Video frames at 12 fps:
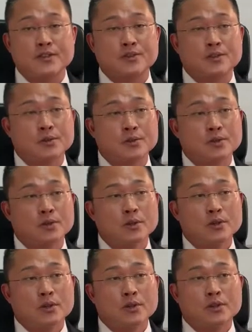to
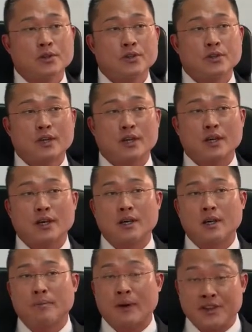
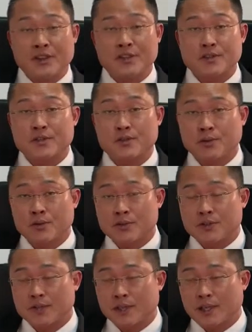mothers
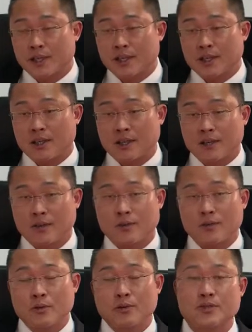
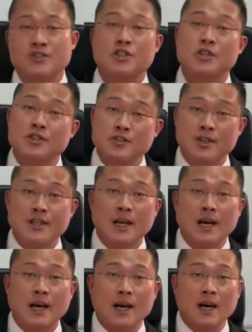whose children
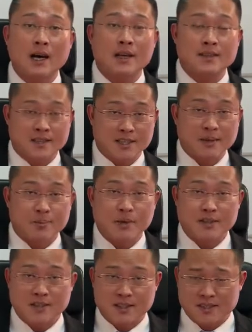are
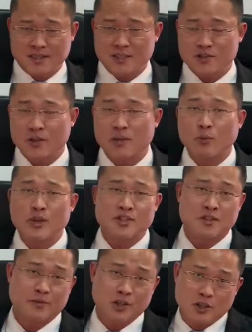Singapore citizens. You can watch
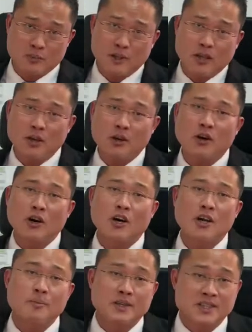the video below
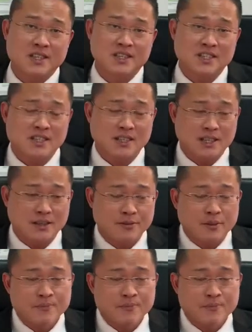on maternity leave.